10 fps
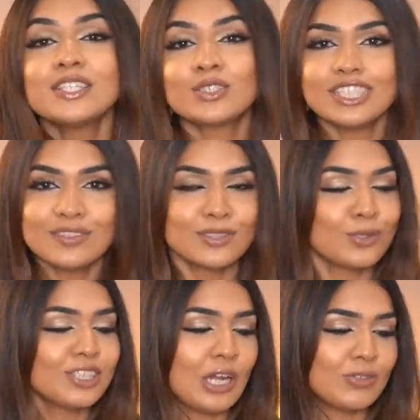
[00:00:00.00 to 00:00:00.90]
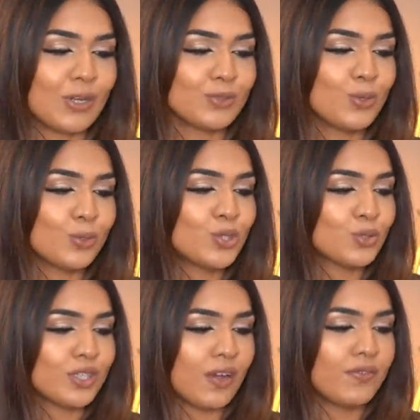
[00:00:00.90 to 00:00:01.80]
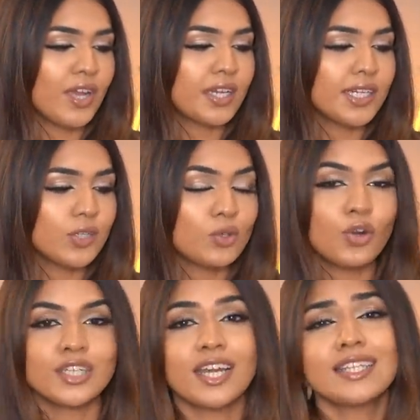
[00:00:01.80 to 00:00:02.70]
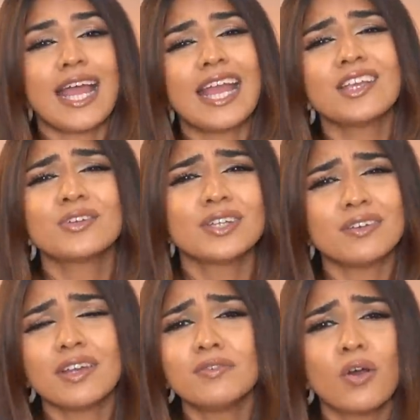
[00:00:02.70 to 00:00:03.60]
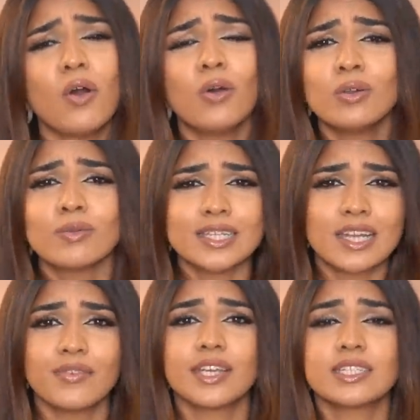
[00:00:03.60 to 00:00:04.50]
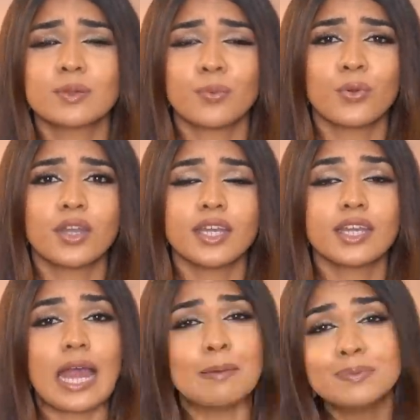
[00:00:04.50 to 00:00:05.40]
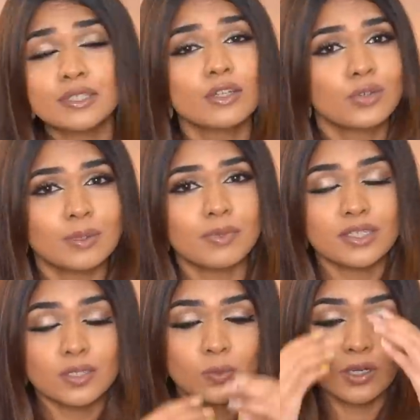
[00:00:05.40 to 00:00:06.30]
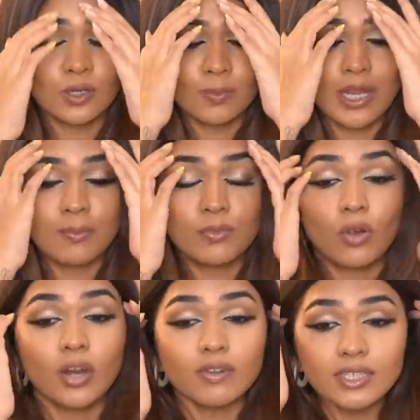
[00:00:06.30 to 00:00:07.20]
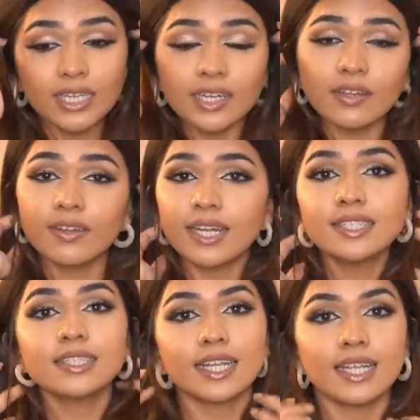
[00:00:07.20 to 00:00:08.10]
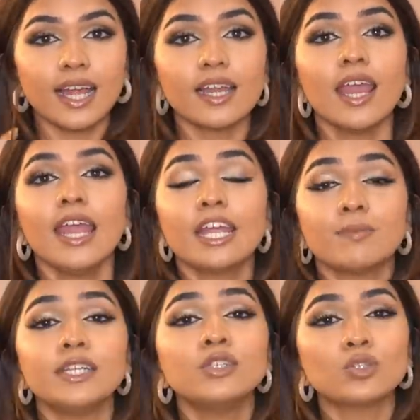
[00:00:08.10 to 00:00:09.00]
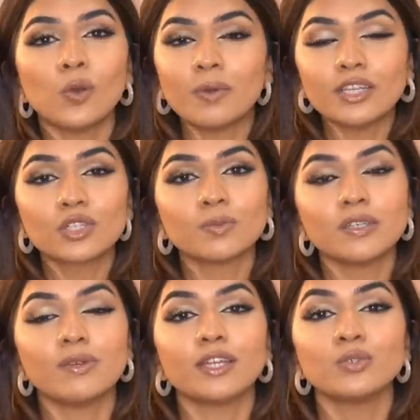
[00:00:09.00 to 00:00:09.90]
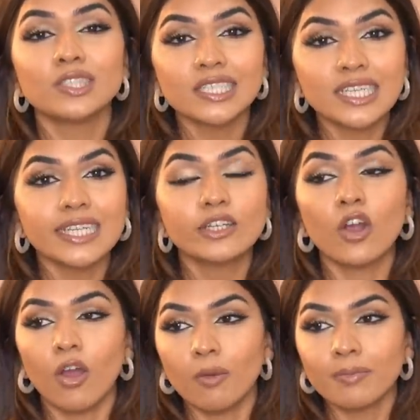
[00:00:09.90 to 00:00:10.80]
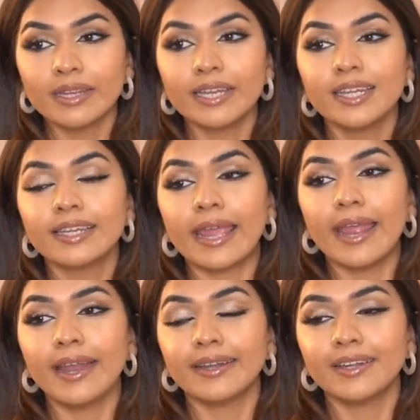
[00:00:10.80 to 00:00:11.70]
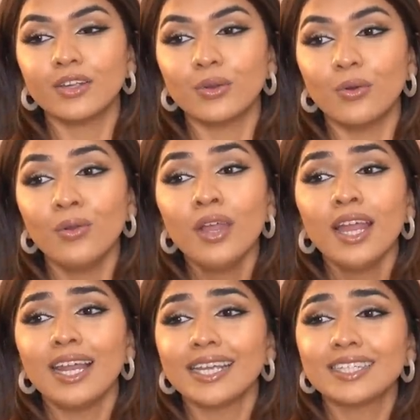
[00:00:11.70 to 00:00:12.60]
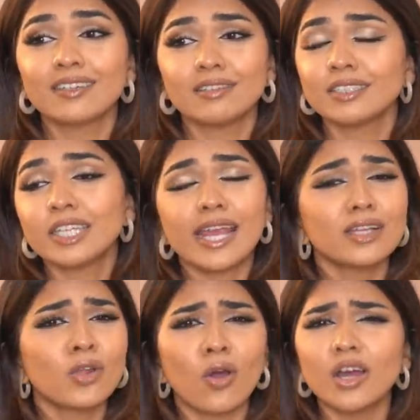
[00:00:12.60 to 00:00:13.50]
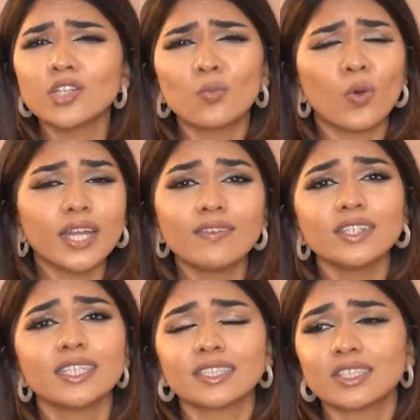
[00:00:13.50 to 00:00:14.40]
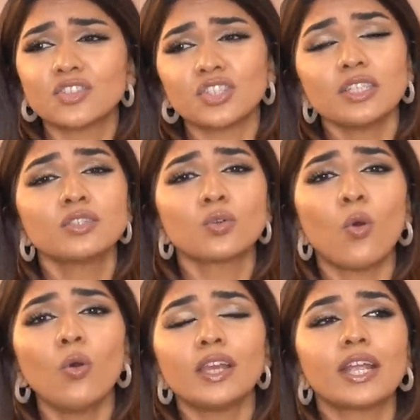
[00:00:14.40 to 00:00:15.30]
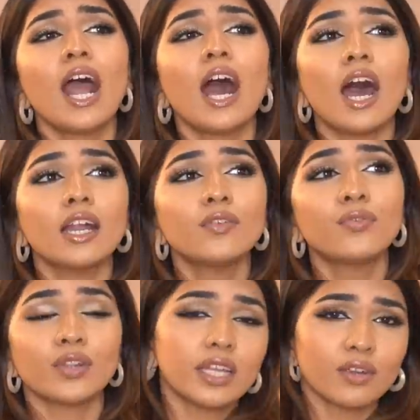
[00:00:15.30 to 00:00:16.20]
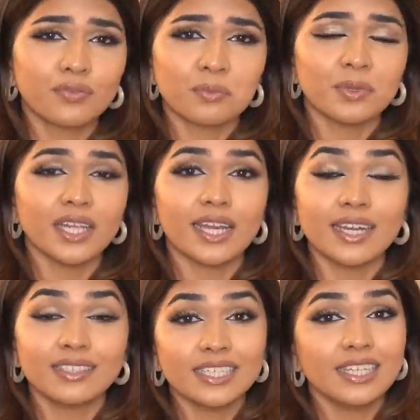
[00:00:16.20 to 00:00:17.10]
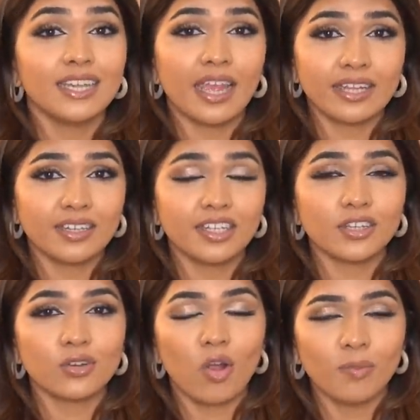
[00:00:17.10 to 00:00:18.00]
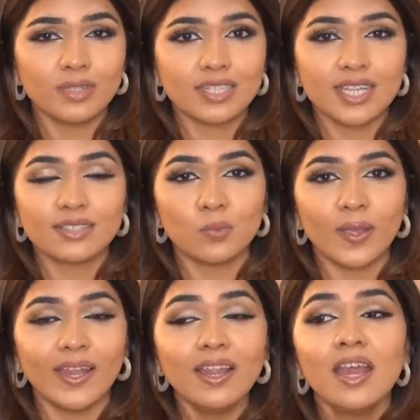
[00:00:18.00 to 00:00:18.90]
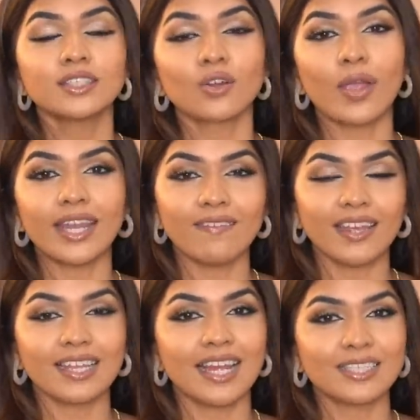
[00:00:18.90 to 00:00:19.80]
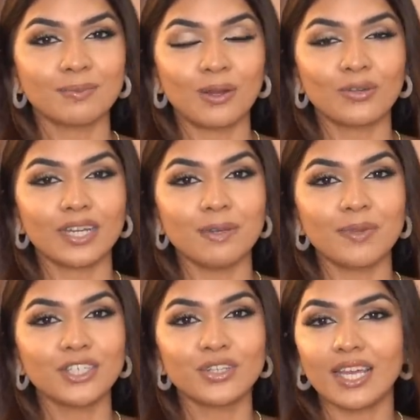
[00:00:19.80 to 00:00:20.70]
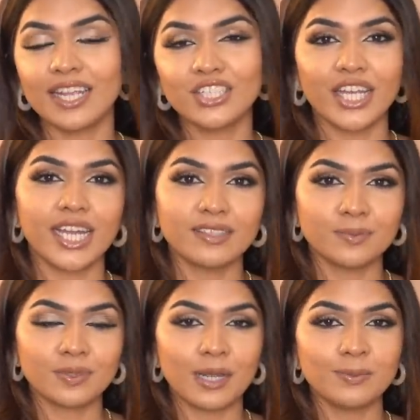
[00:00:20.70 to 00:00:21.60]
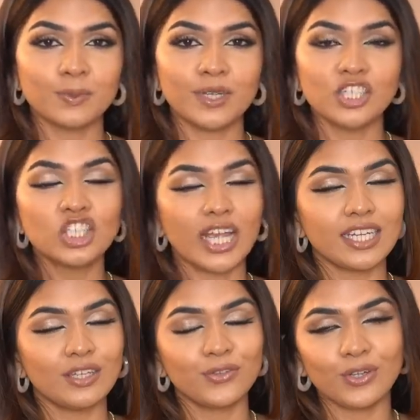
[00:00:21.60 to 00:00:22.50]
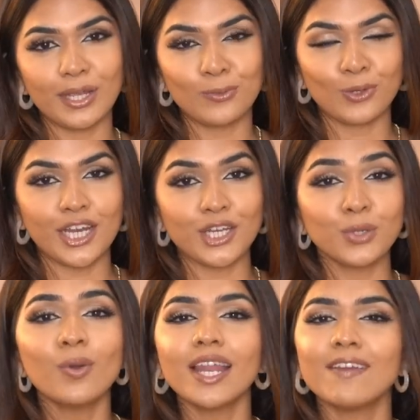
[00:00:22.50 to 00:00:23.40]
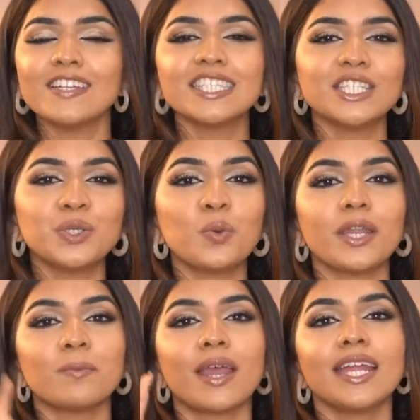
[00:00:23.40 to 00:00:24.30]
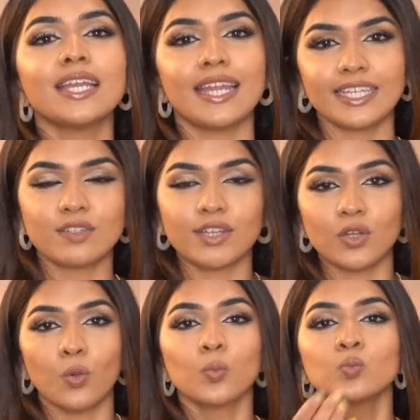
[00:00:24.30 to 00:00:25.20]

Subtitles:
So this video shout out goes to Navya Nirukonda. Thank you, Navya, for always loving and supporting. It absolutely means the world to me. I'm not even kidding when I say that. It means so much to me when you see, comment, and, you know, like, share thoughts or whatever it is. It's just so like heart filling for me, and I really like reading your comments as well. So anyway, that's about it. Make sure like, share, and subscribe to my channel if you like what I do, and I will see you in my next video.